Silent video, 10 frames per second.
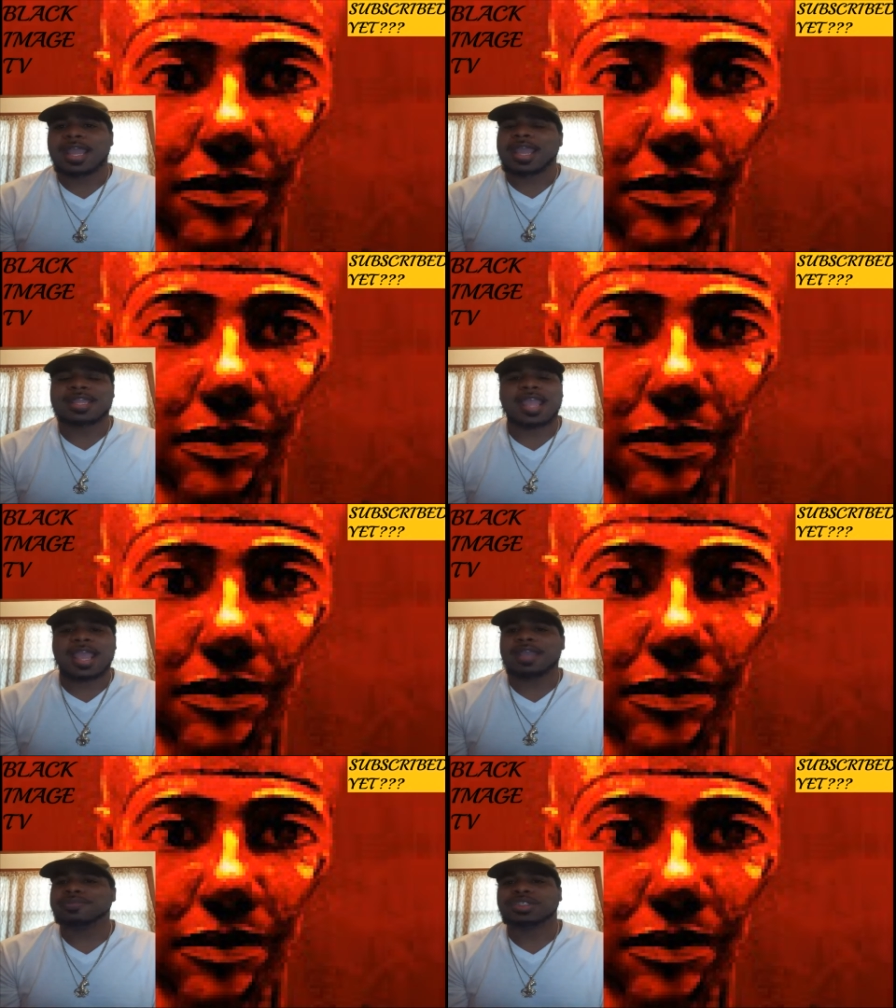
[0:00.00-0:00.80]
and that
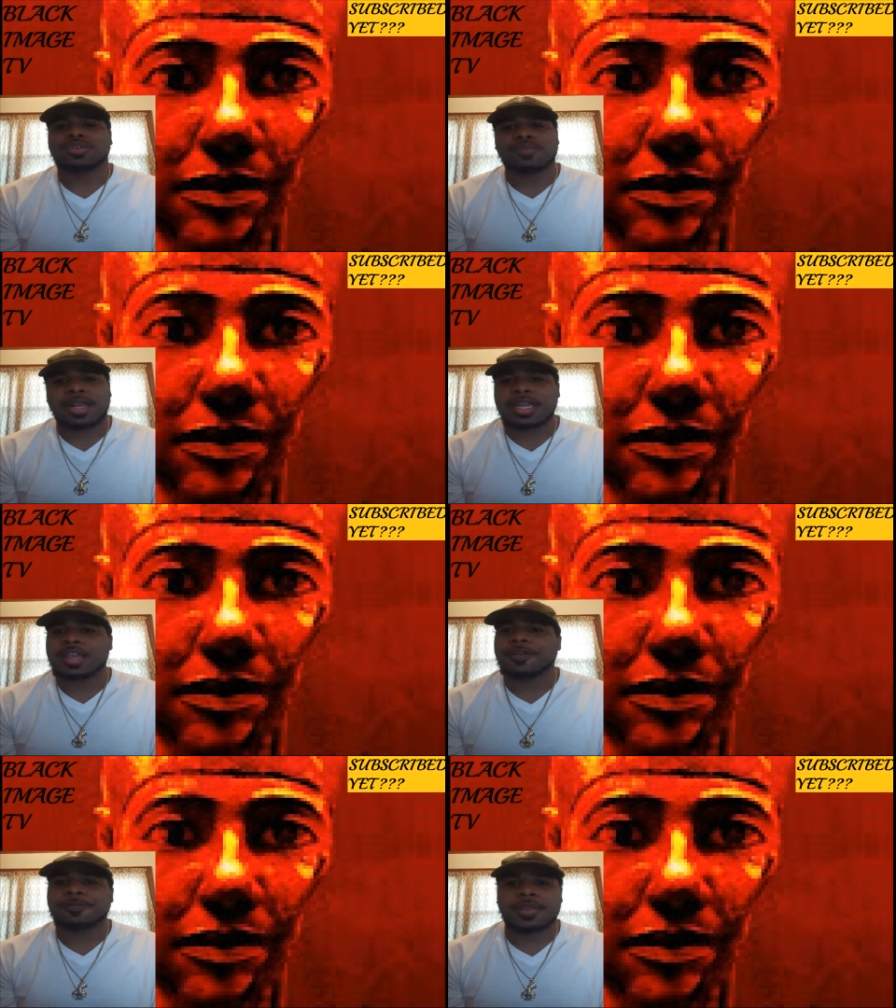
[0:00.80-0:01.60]
it was the
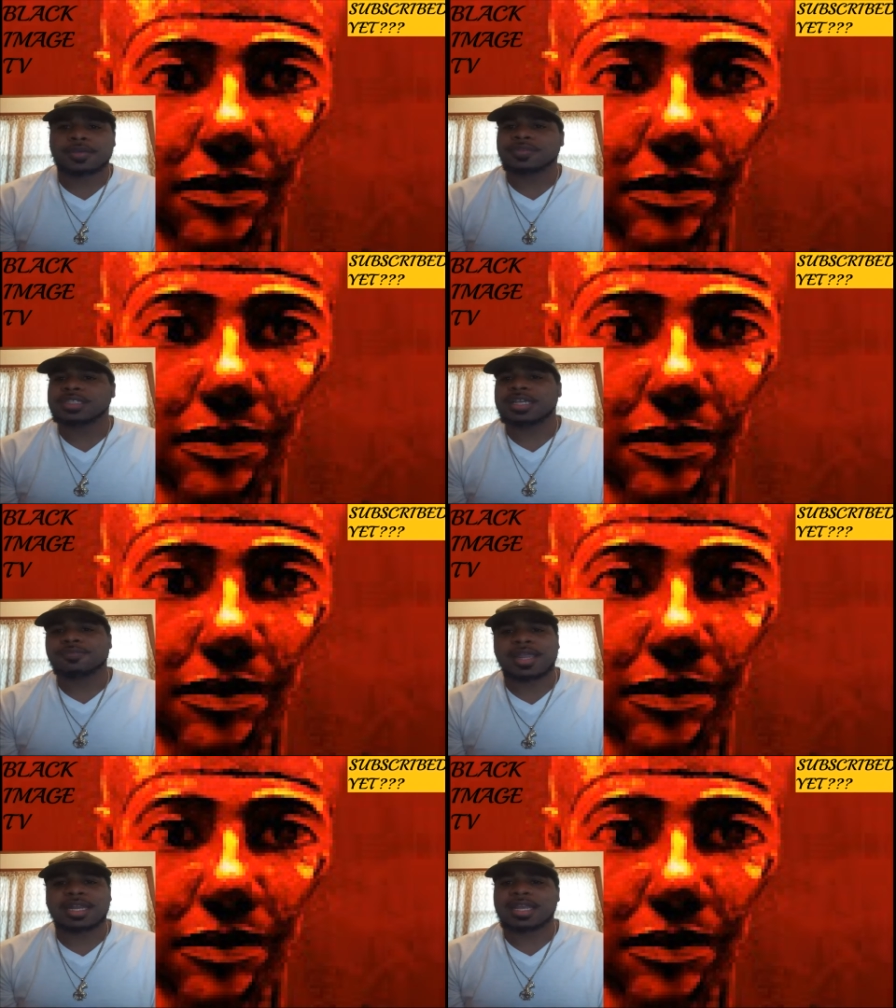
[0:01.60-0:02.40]
radio frequency
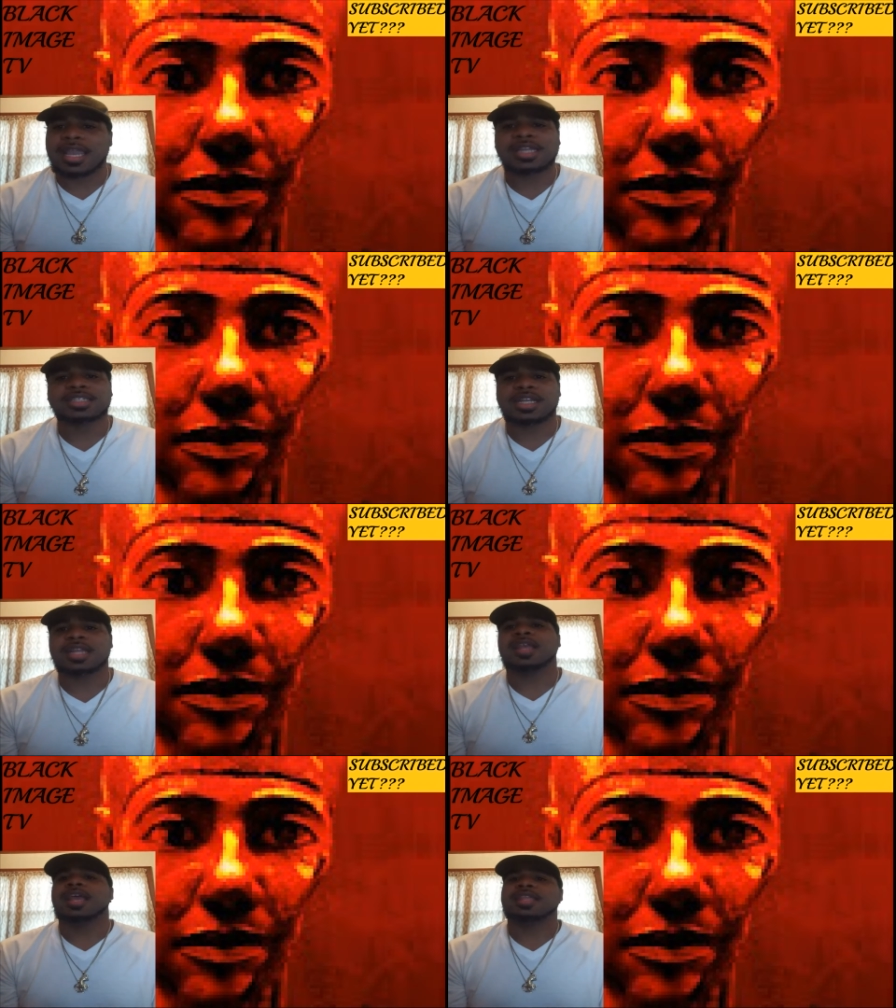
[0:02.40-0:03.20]
radiation
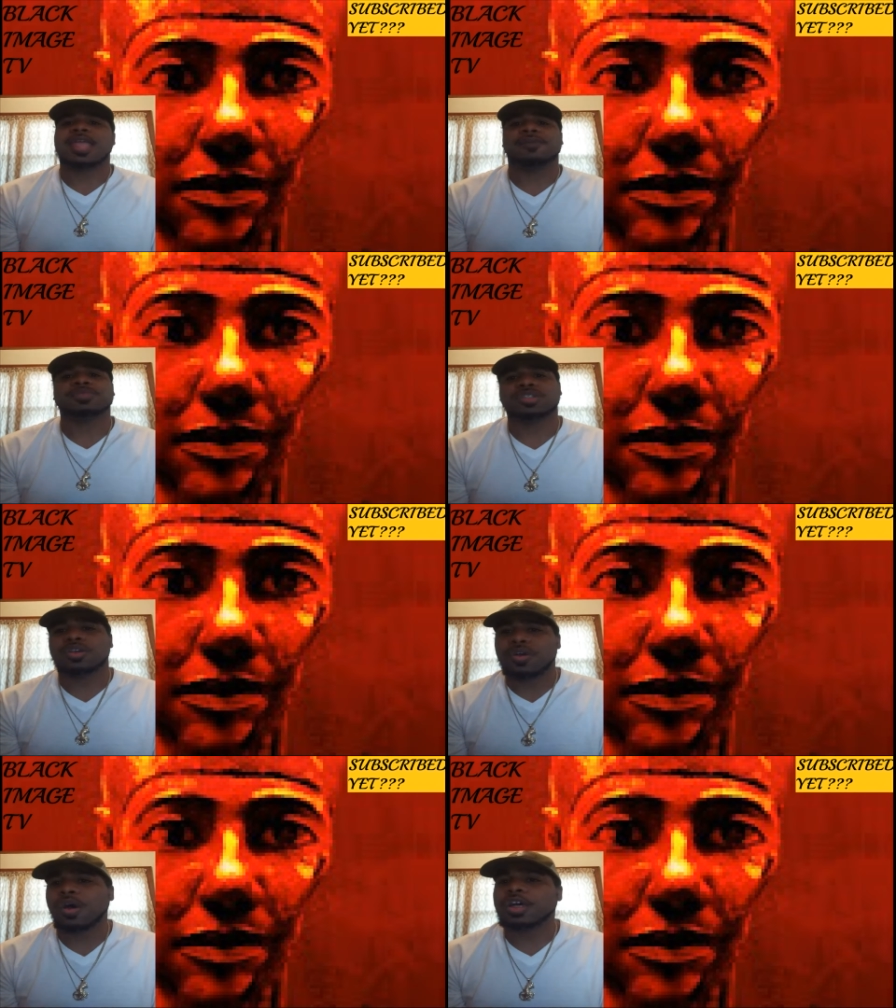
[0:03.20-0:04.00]
that was the
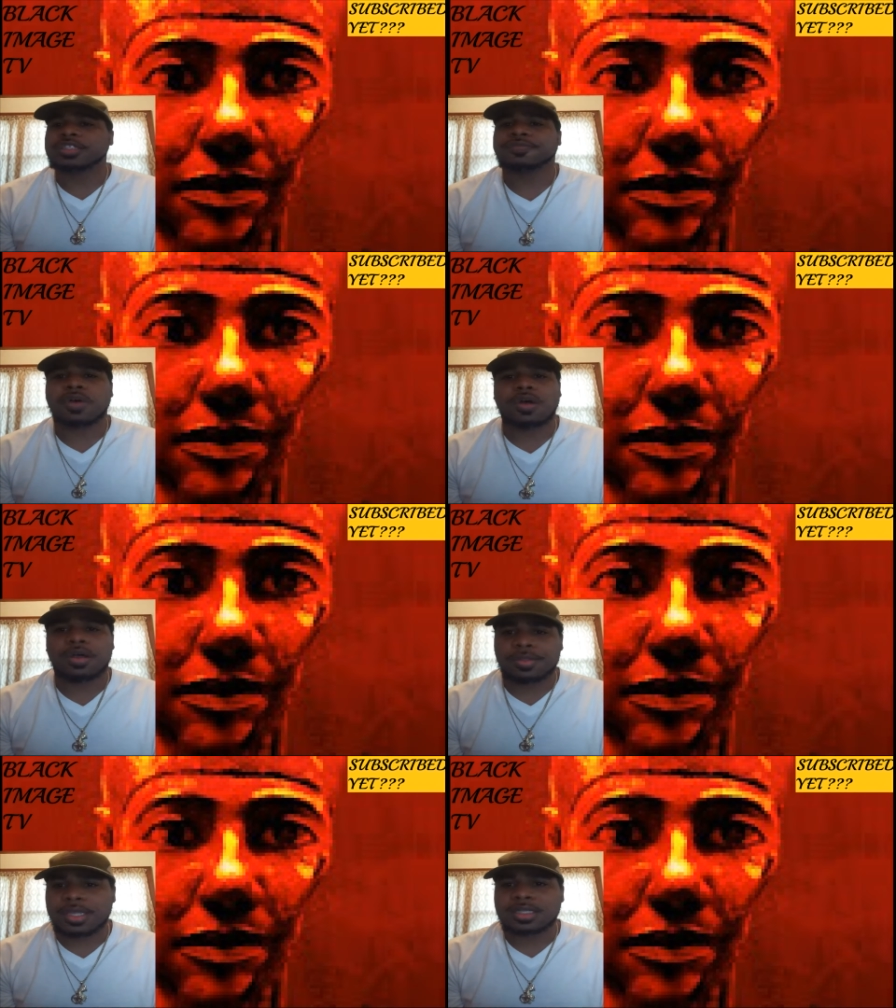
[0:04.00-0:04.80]
cause for
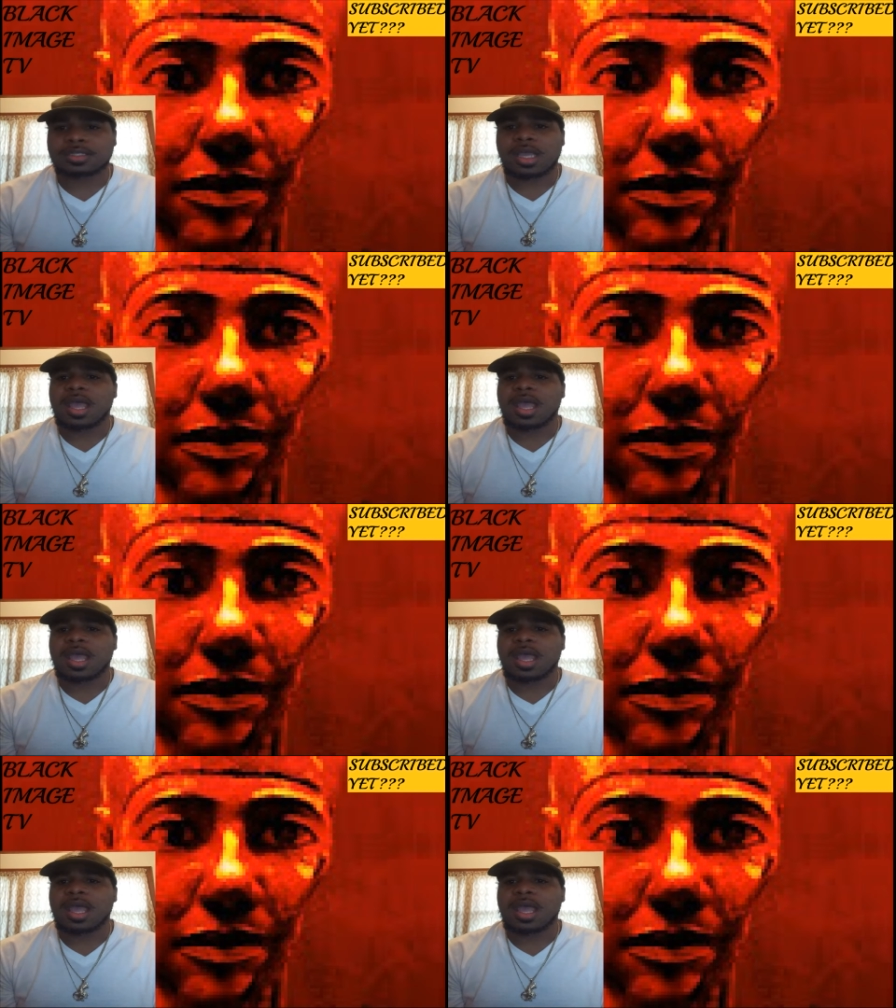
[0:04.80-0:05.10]
all this.